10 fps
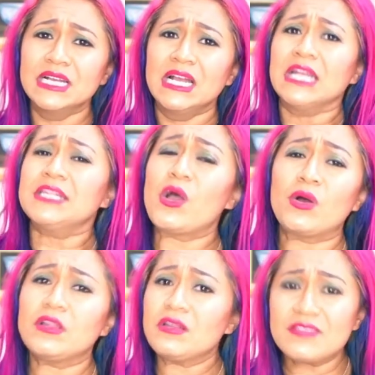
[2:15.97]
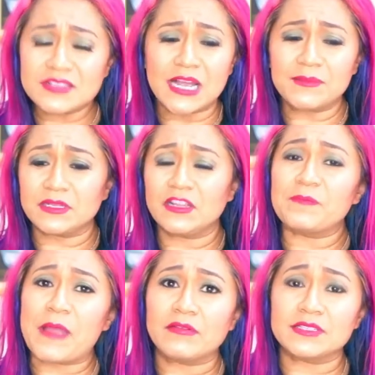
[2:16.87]
Now, a lot of the times, a lot of
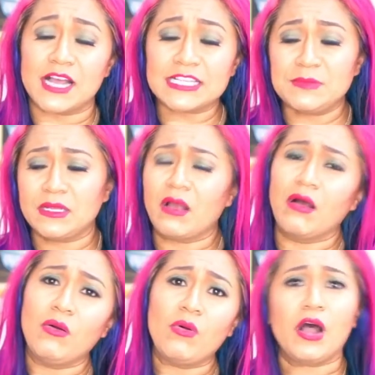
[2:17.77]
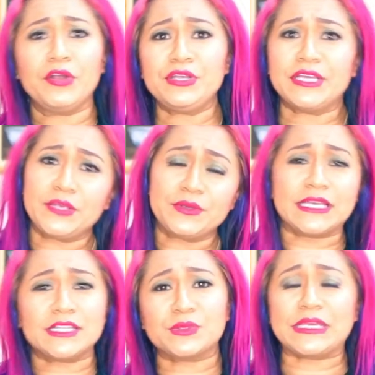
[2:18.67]
parents ask me, like, oh, how do you get your kids
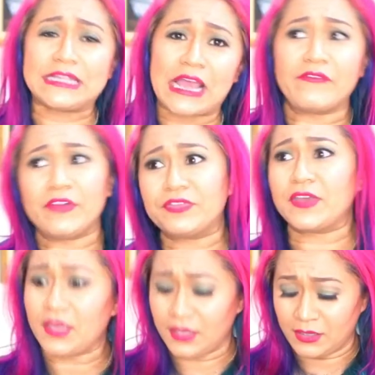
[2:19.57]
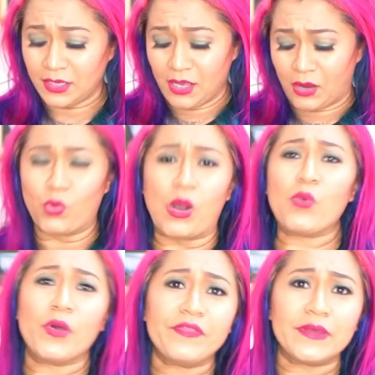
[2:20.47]
to eat everything? Or I
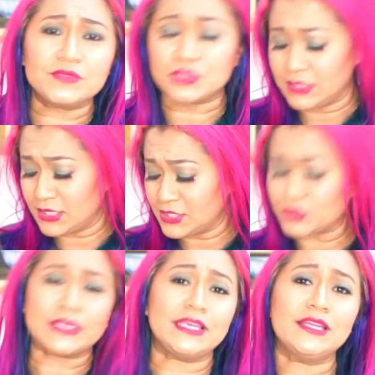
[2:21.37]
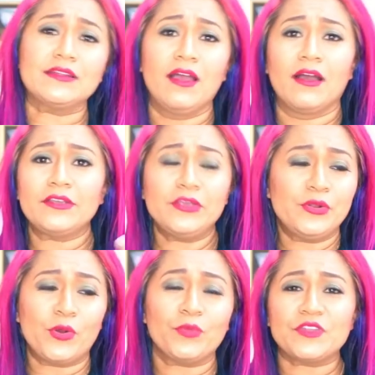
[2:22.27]
want them to learn to eat, you
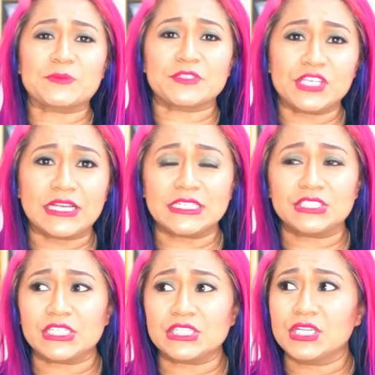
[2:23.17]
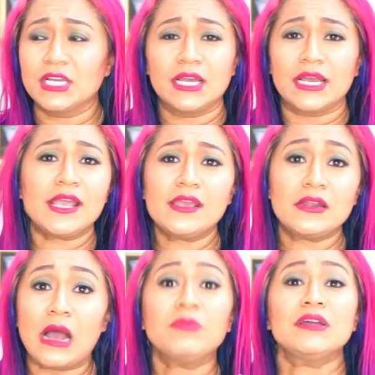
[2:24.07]
know, this particular dish. And
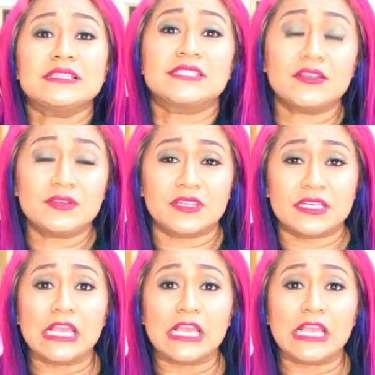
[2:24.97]
I'm going to tell you this.